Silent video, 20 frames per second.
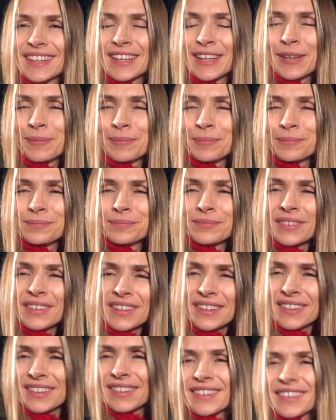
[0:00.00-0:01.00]
Um,
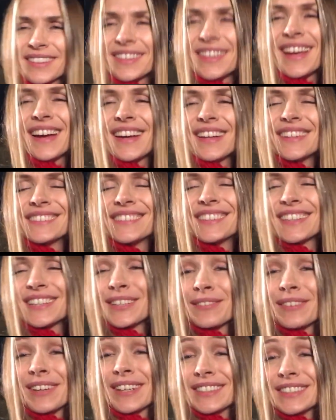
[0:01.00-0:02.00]
yeah, and take
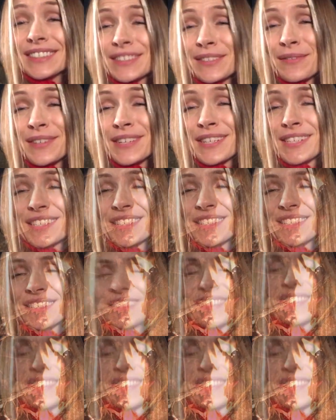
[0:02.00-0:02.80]
advantage of this.